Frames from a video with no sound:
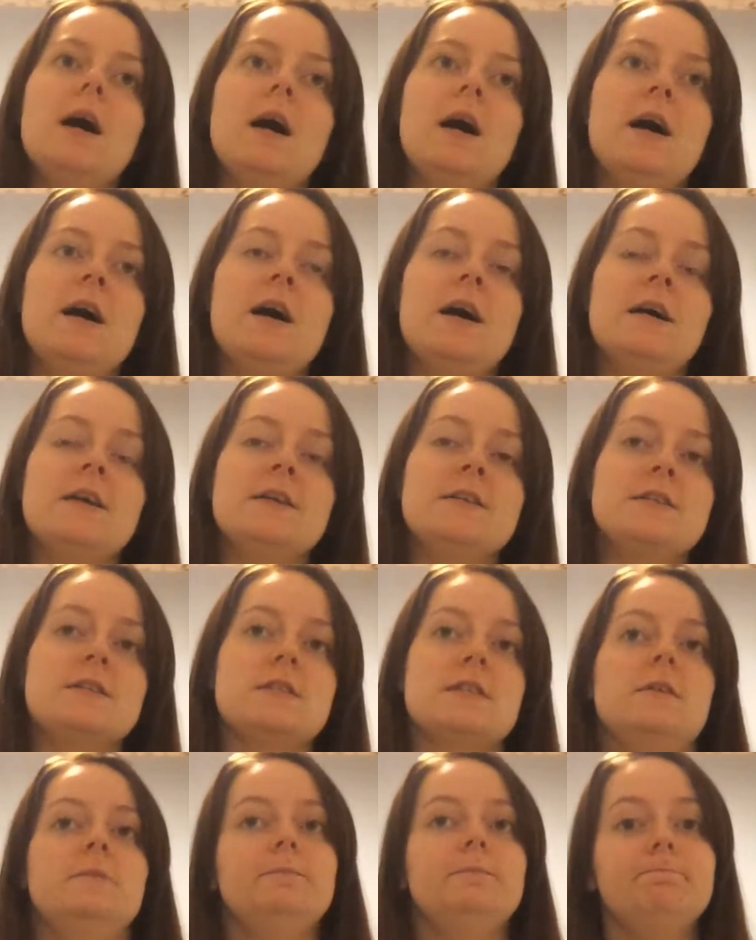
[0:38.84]

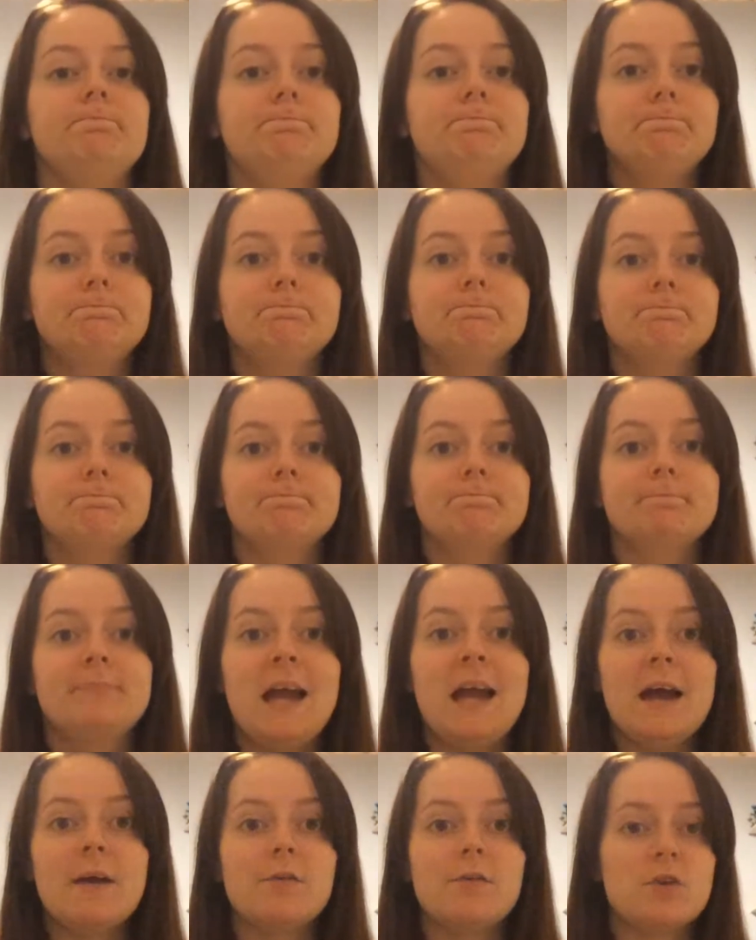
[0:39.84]
And
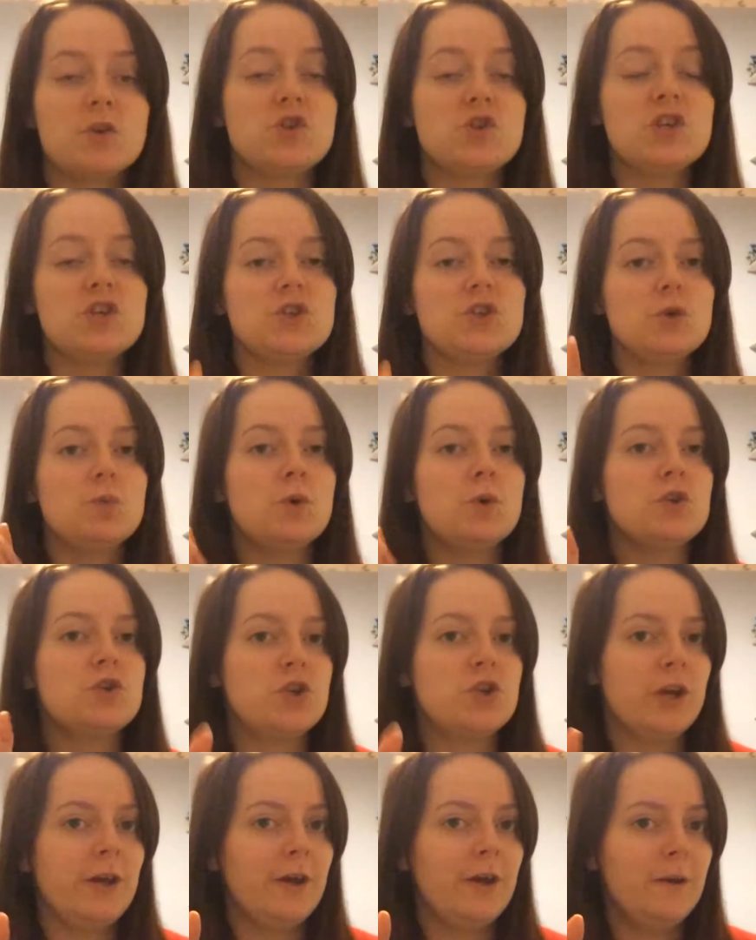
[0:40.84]
yeah, so she's done one
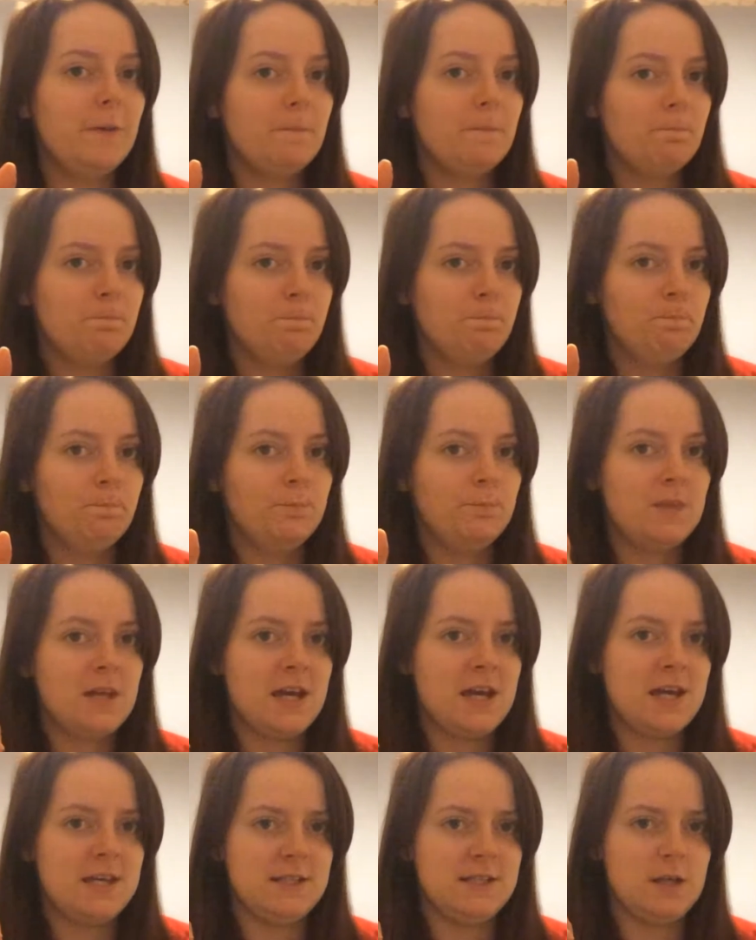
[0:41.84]
too.
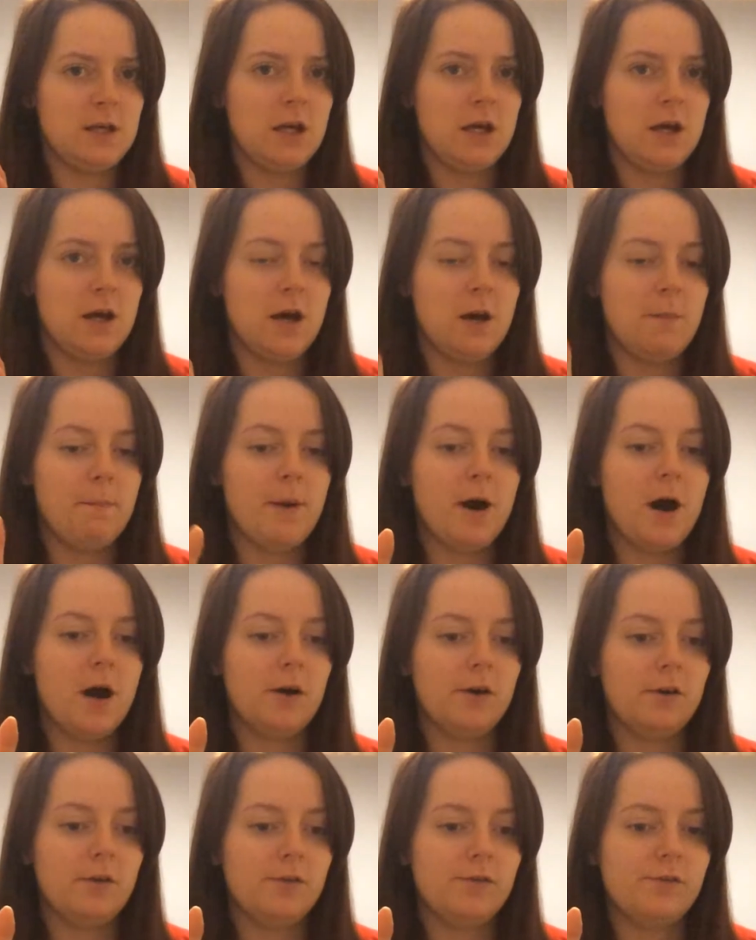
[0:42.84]
There's a
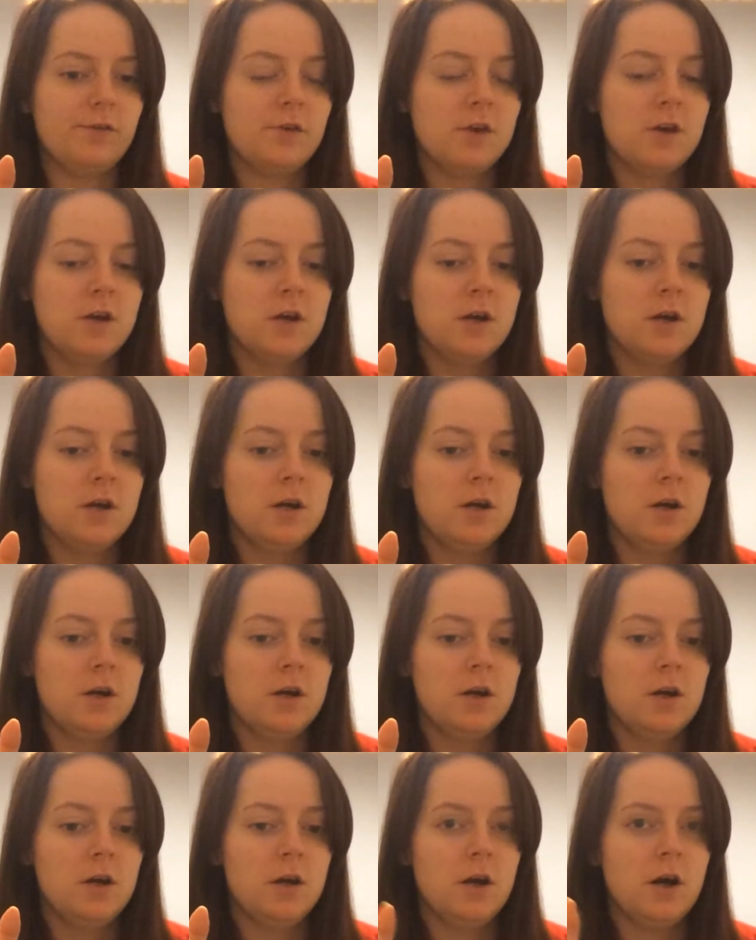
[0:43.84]
box
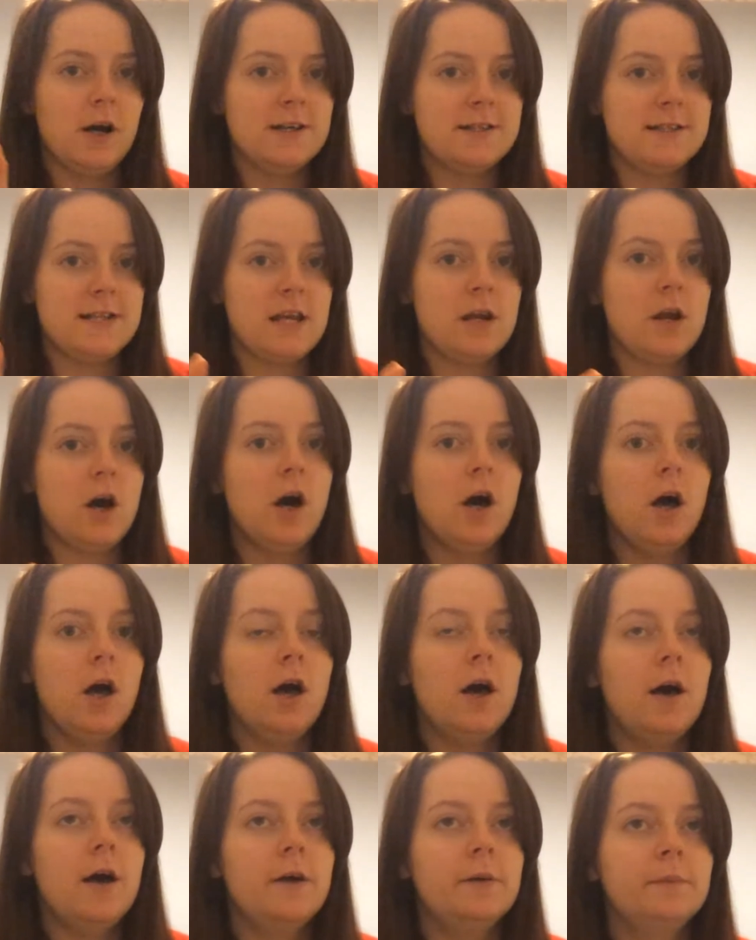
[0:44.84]
I sent
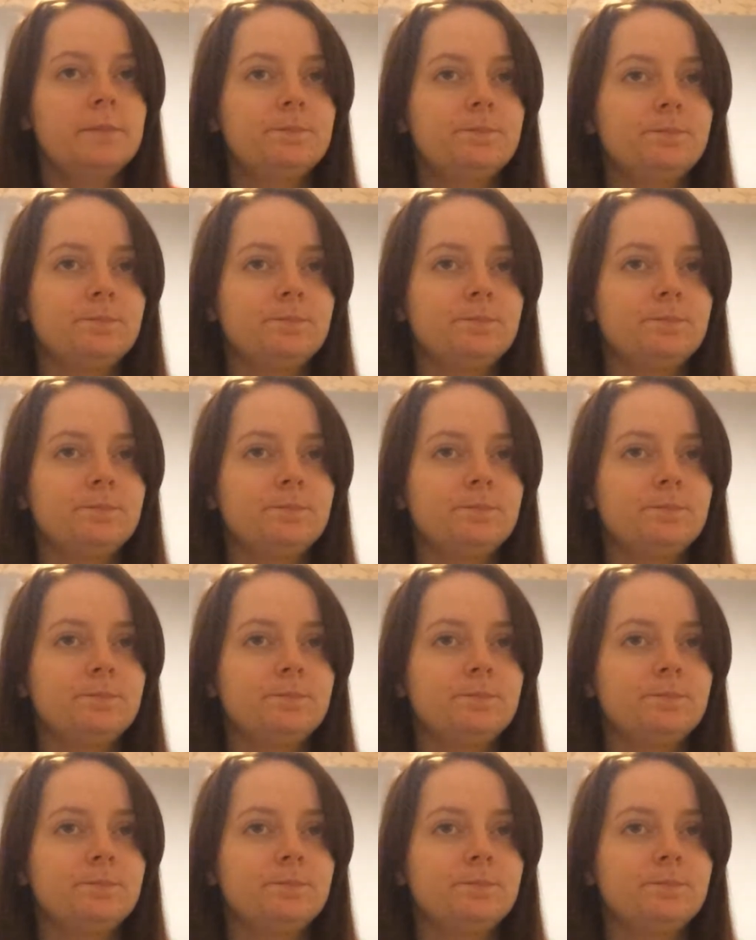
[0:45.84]
her,